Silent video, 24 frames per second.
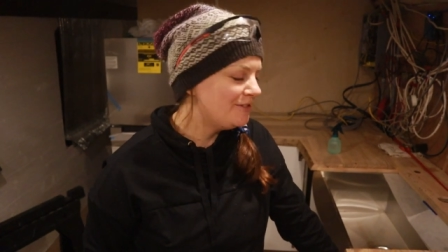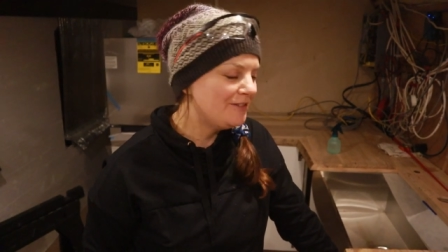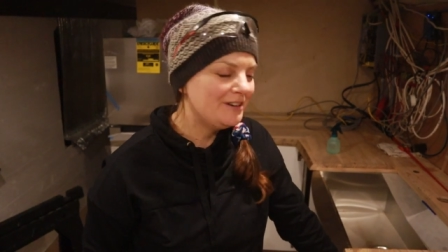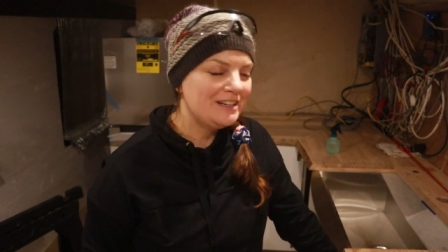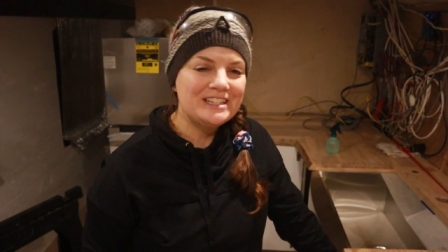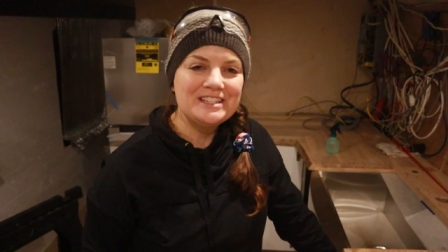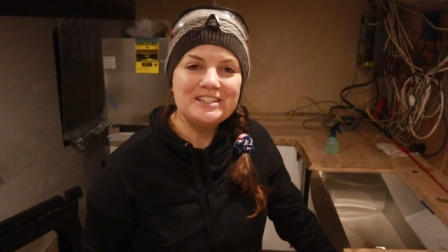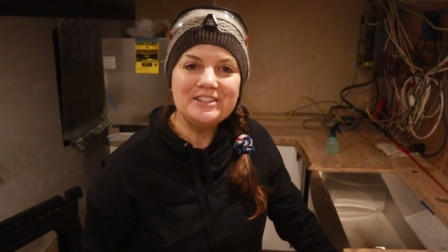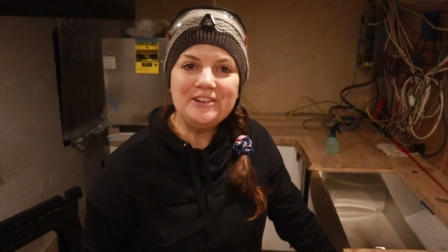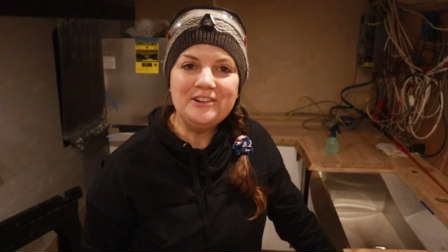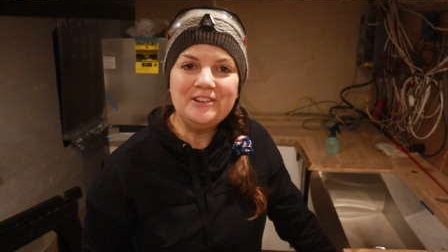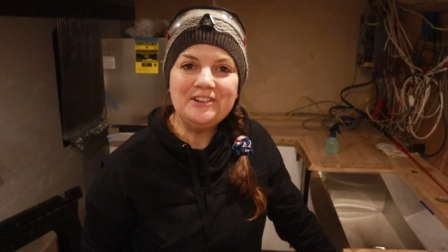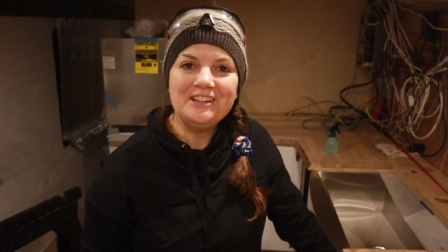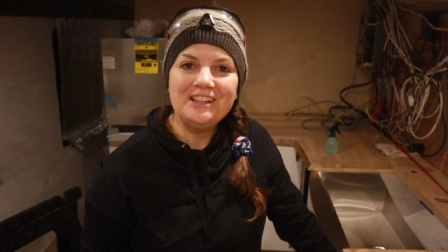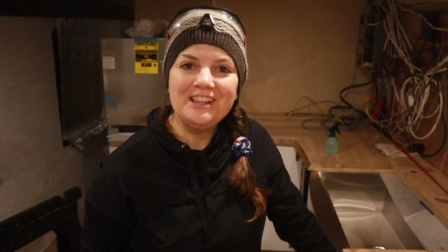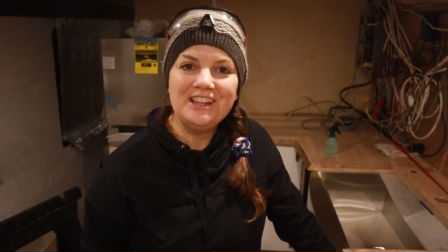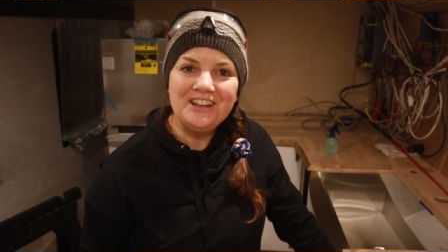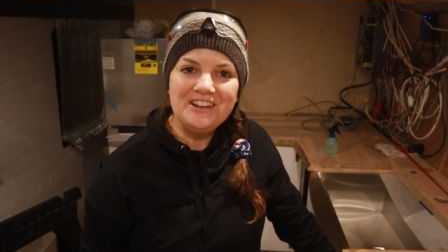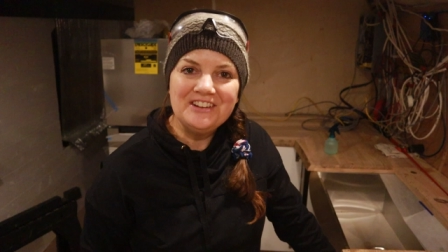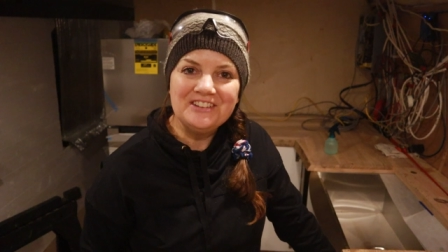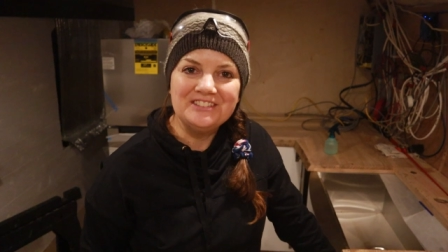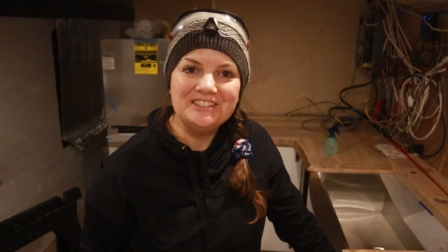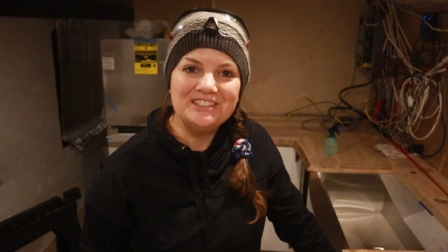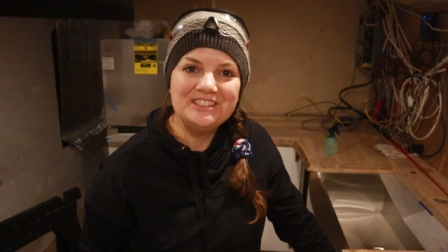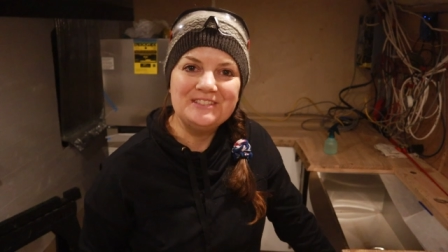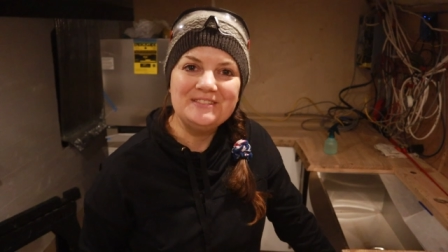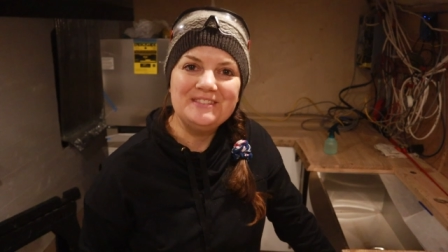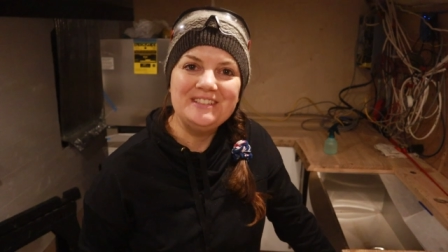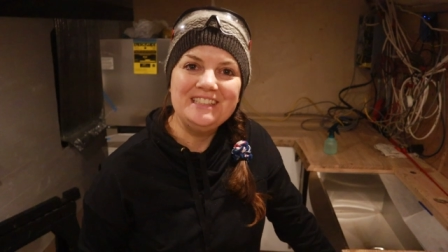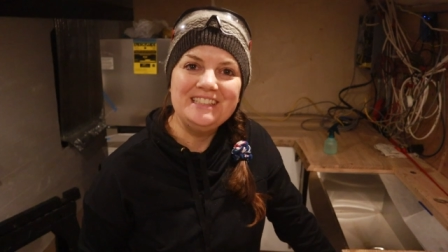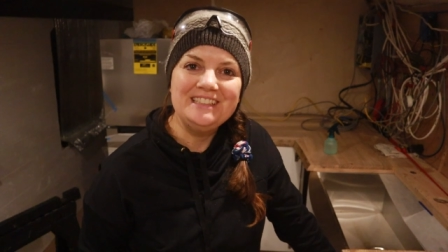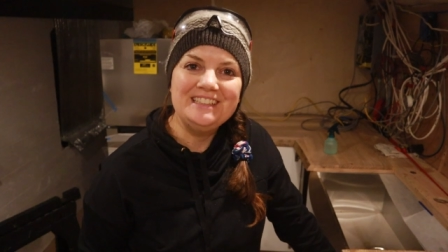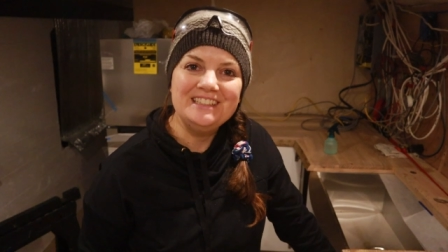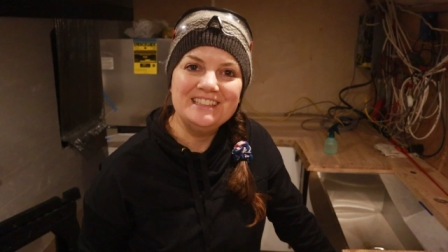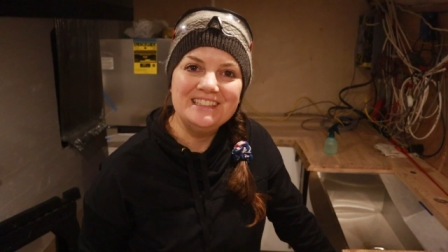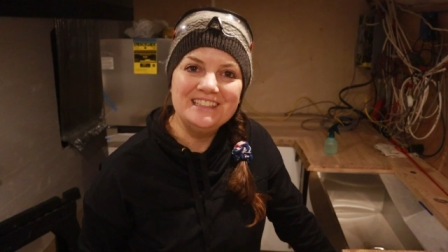We're so close to
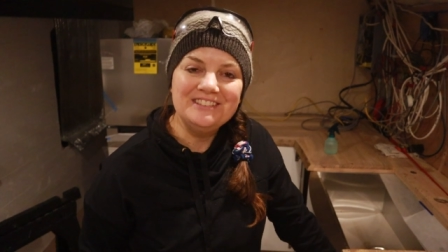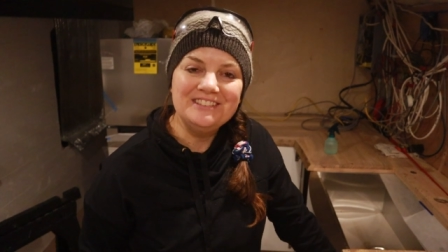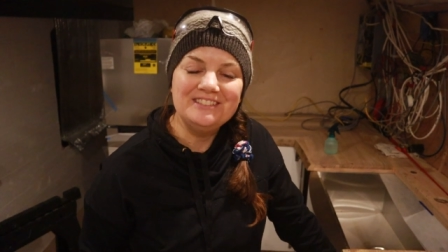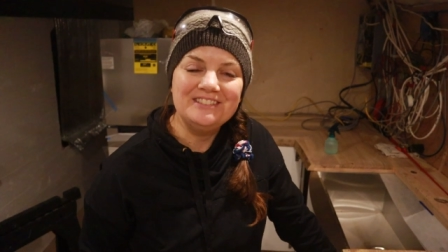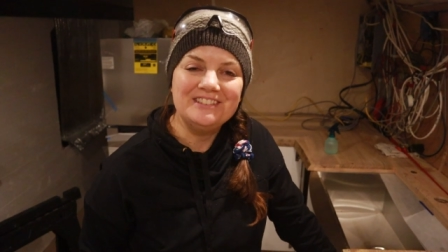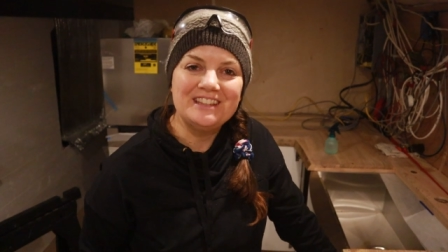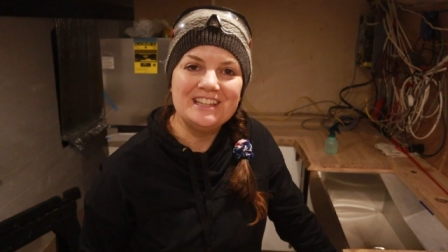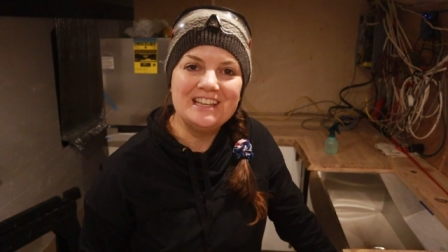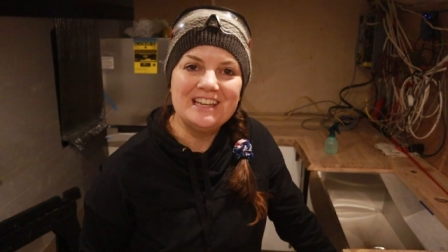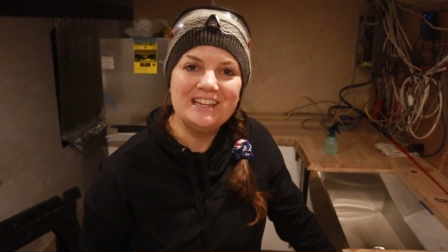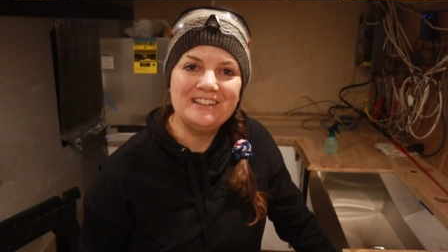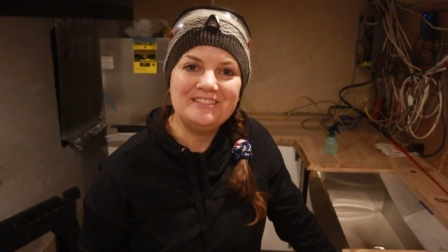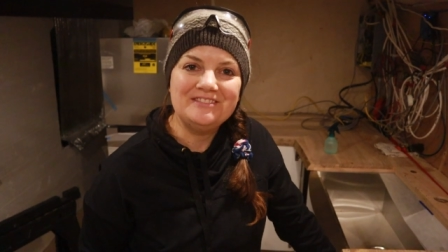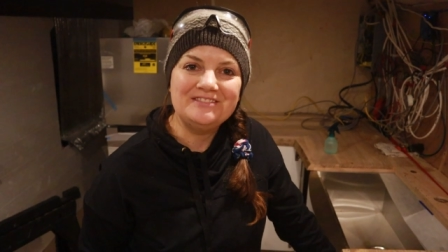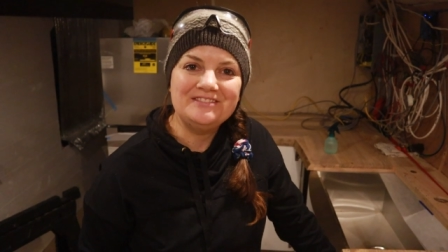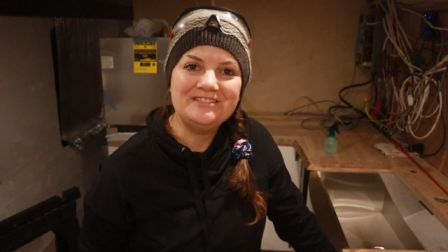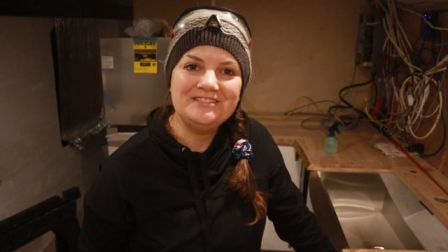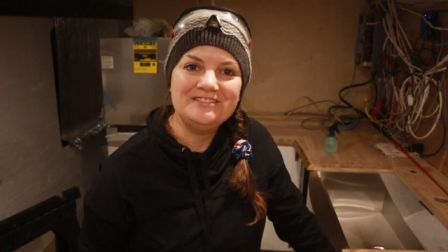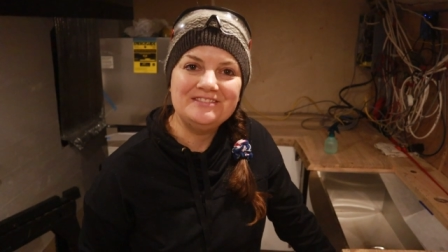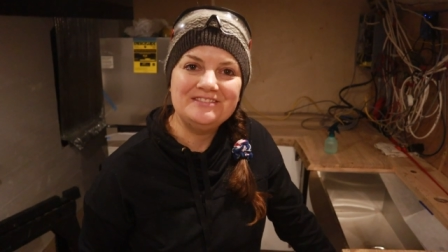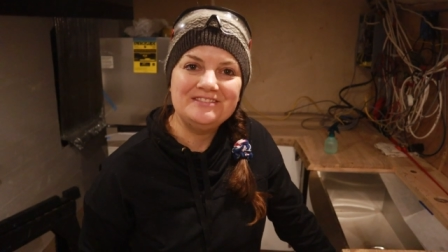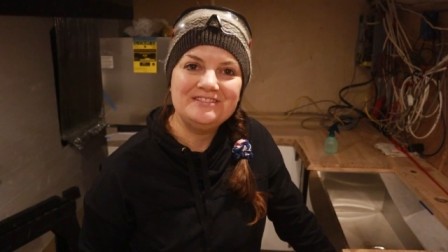being done with them.